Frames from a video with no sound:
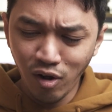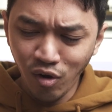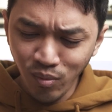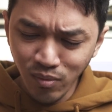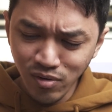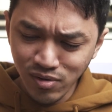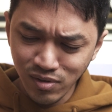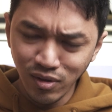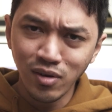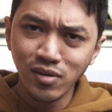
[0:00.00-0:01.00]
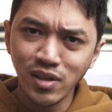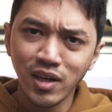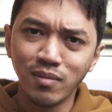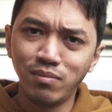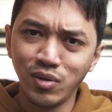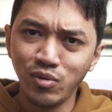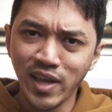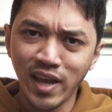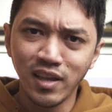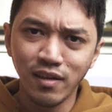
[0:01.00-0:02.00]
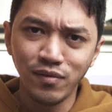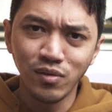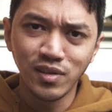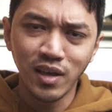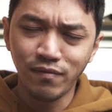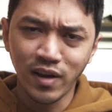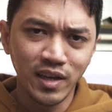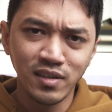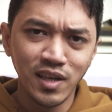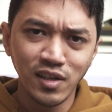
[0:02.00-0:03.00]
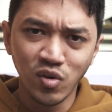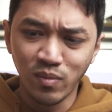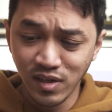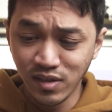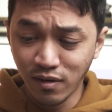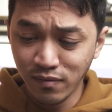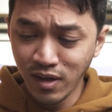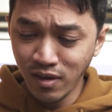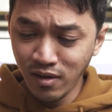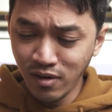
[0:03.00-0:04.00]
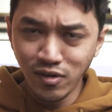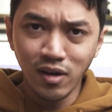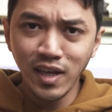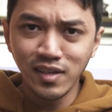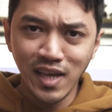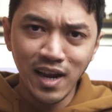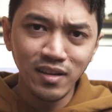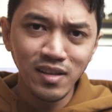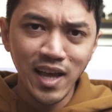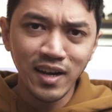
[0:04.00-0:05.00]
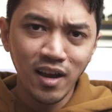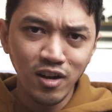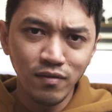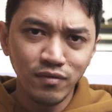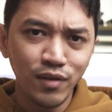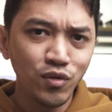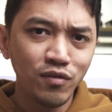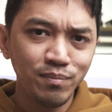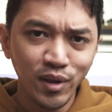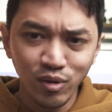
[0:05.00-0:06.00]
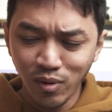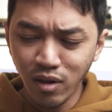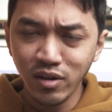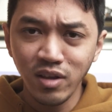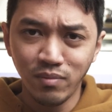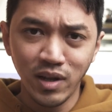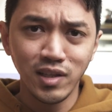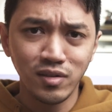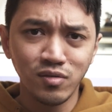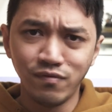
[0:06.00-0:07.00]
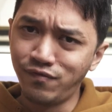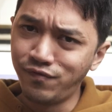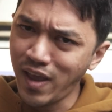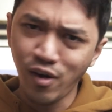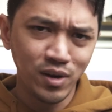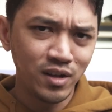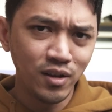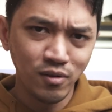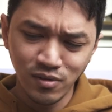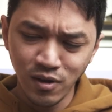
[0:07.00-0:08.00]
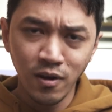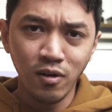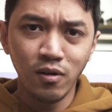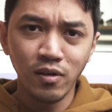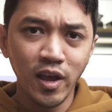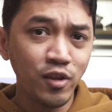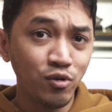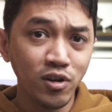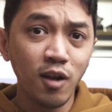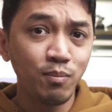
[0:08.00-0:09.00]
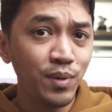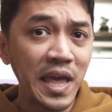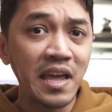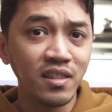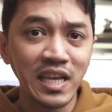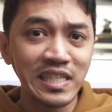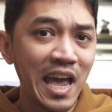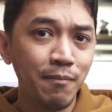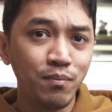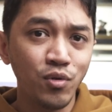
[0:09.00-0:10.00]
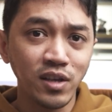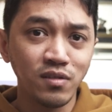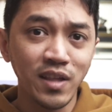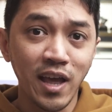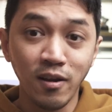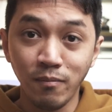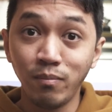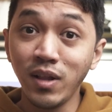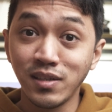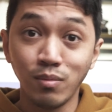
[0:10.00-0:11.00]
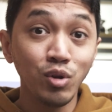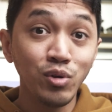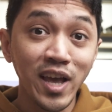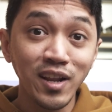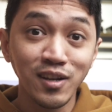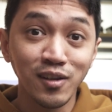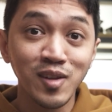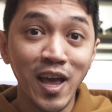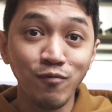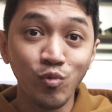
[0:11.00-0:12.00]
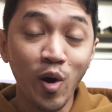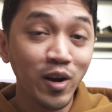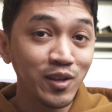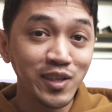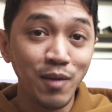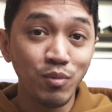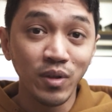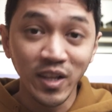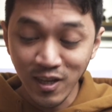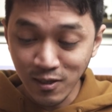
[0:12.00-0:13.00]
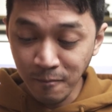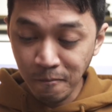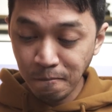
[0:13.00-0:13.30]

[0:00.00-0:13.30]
almost looks like a Blue Yeti if you if I could say so myself. Not exactly that kind of level of build quality, but it's very close and you're not paying the exact price of that. Plus, the Blue Yeti doesn't have wireless capabilities.